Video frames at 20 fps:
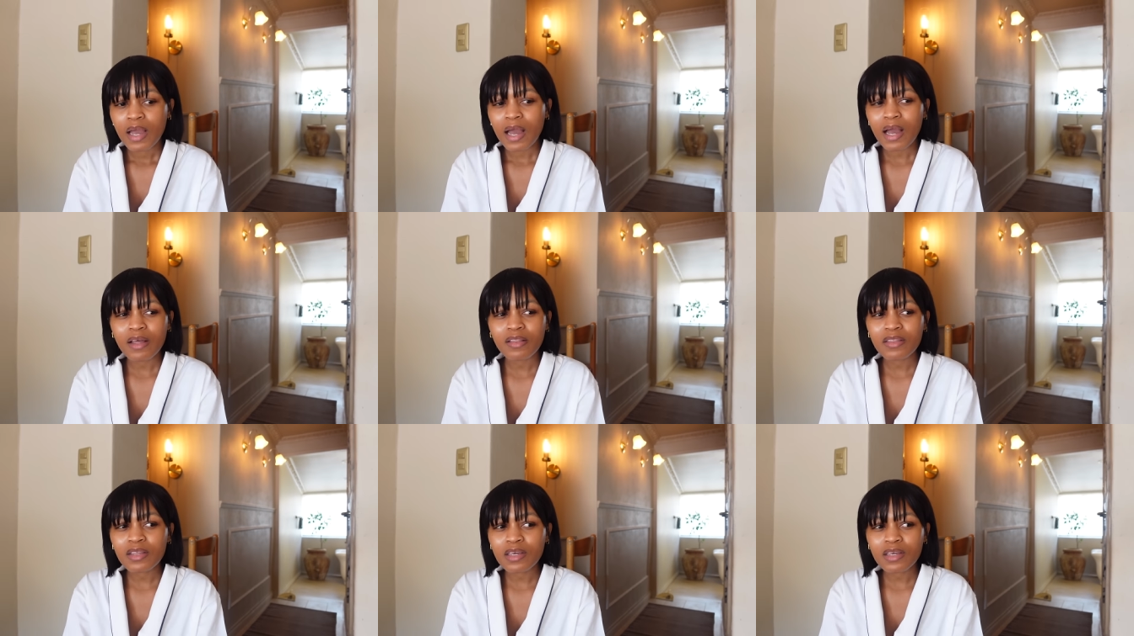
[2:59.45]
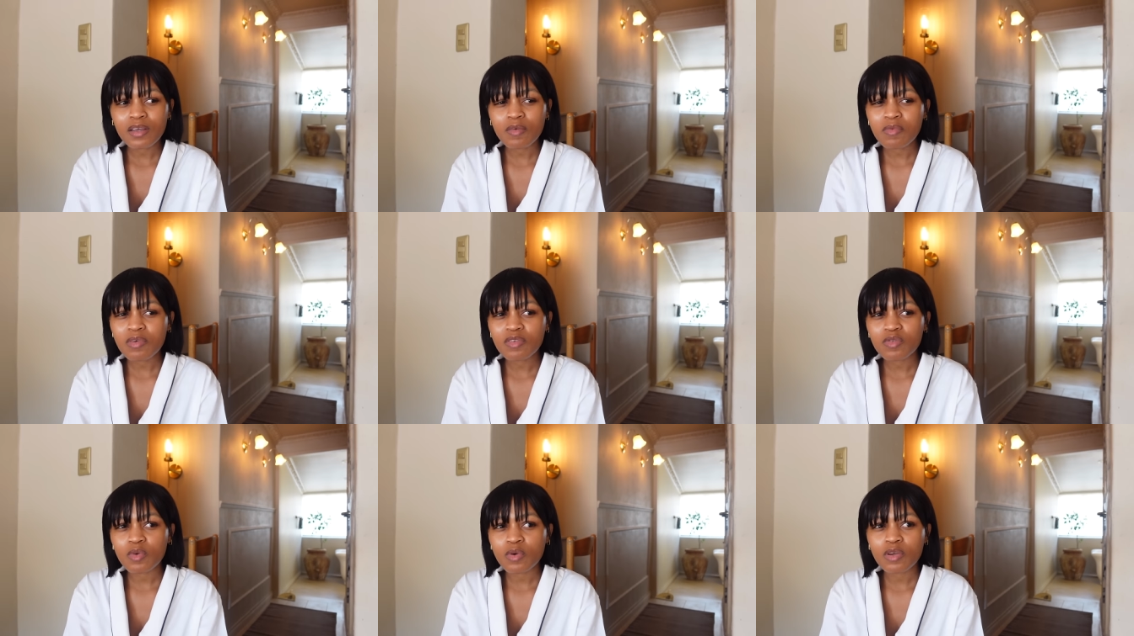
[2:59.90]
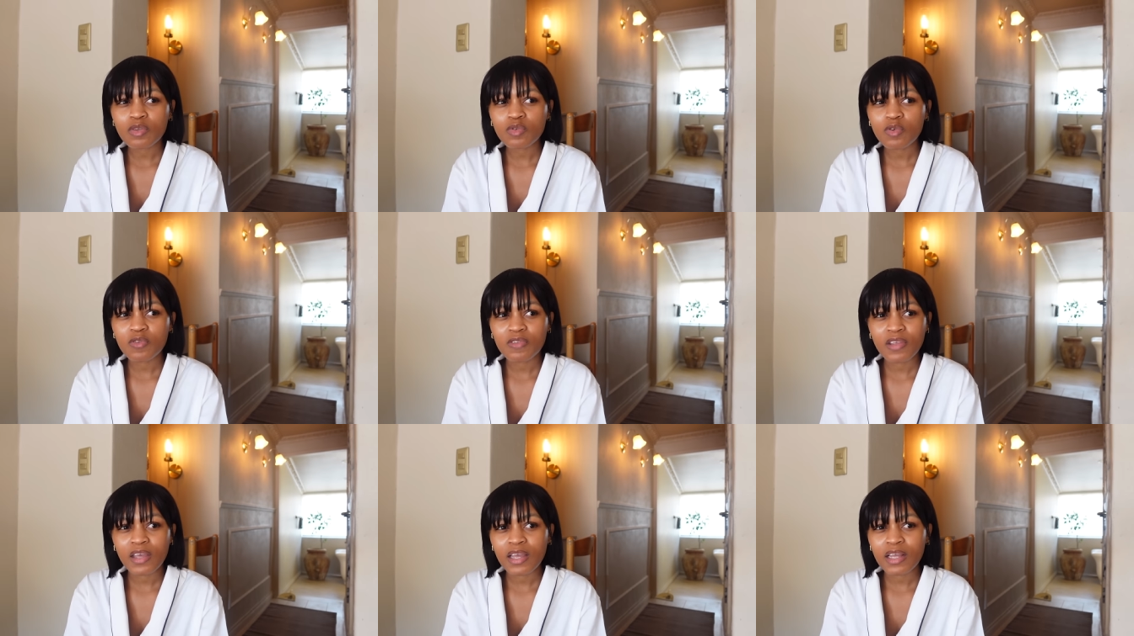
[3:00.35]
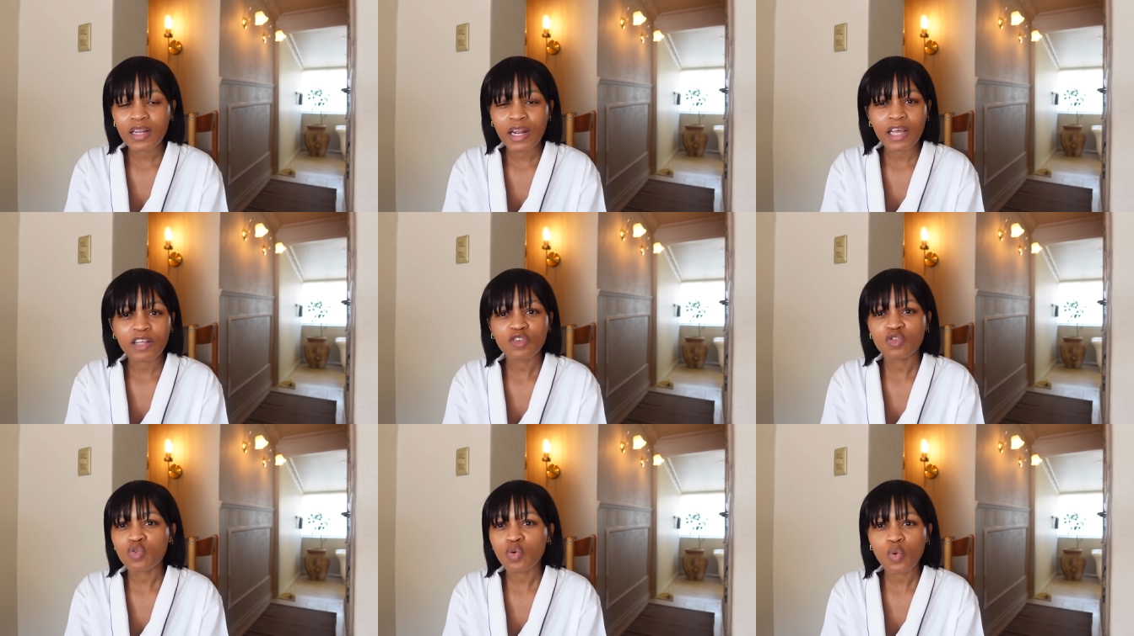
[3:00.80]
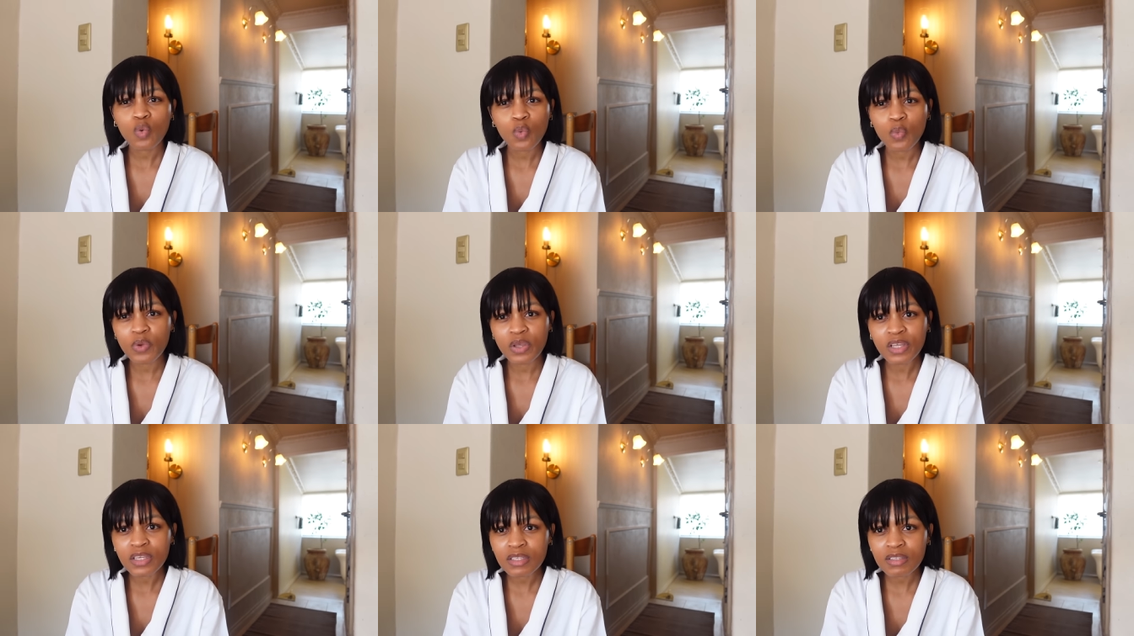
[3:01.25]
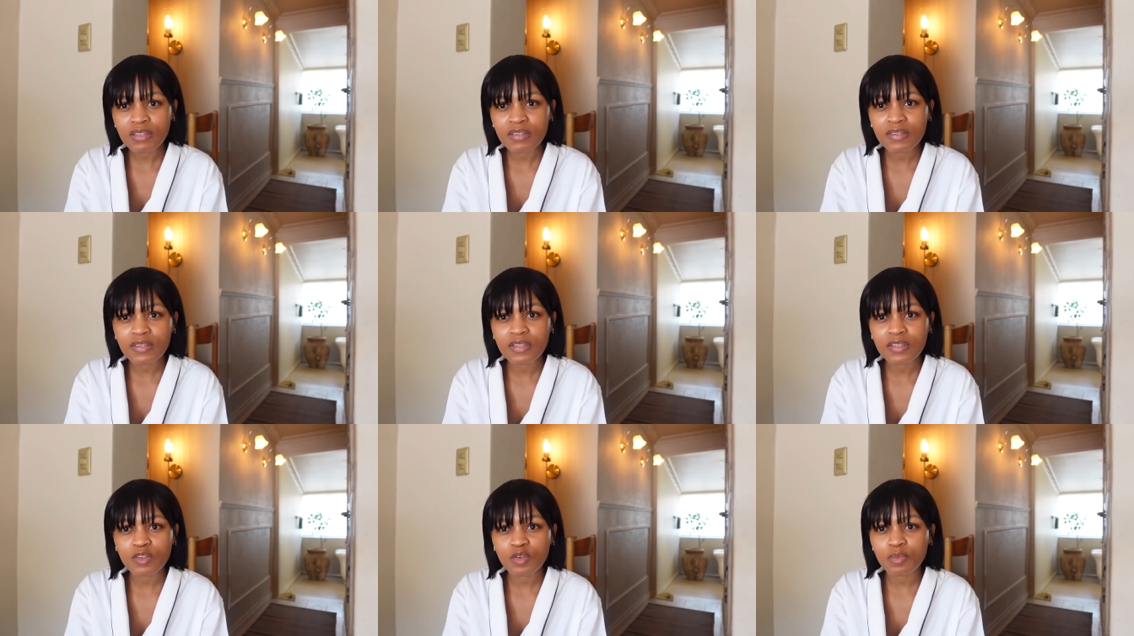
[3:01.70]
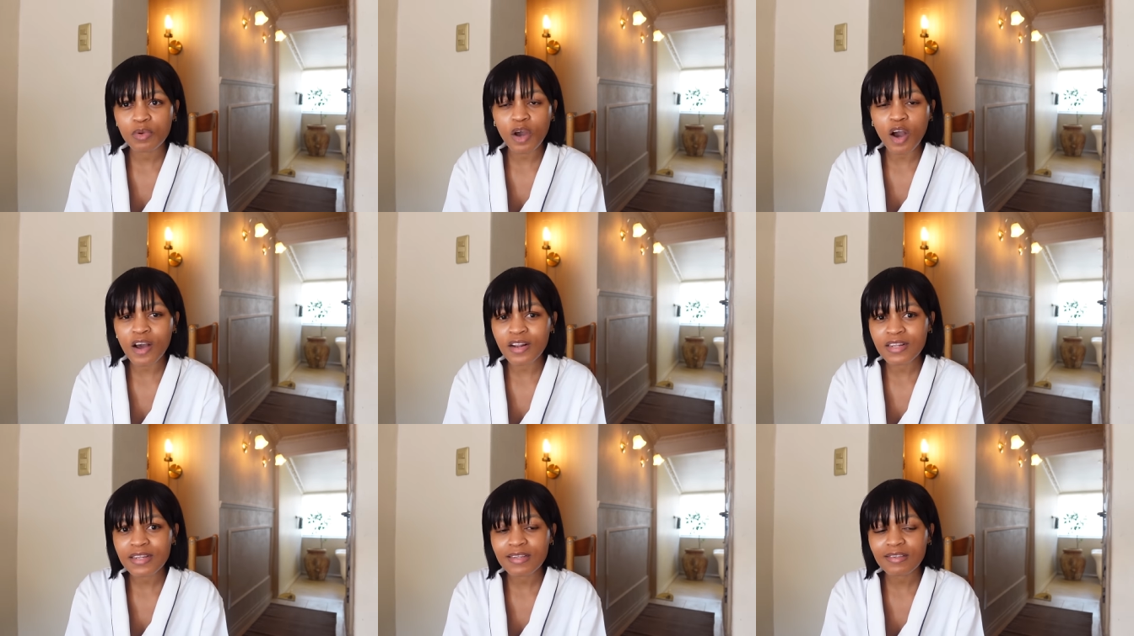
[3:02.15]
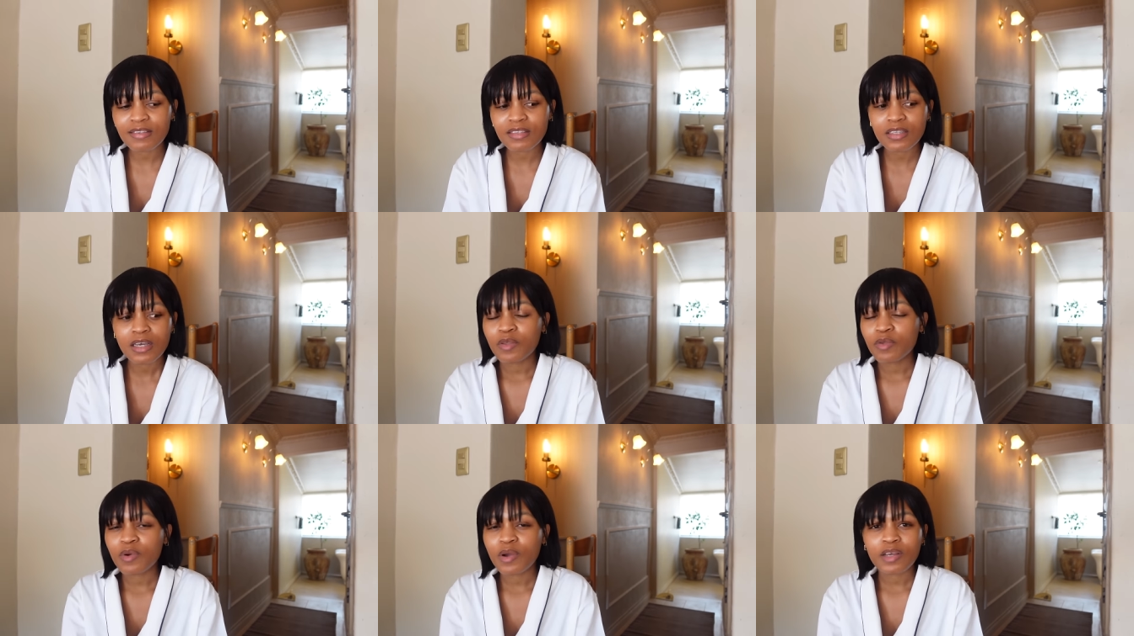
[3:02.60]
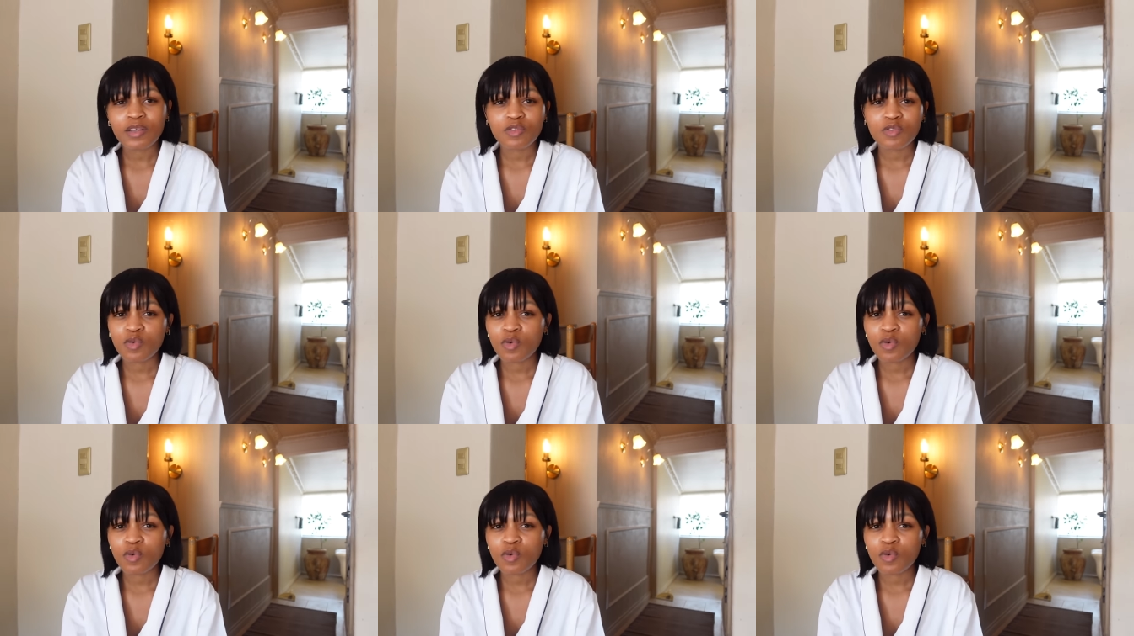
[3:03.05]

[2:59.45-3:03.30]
i think it was going to take like two weeks weeks to be honest you guys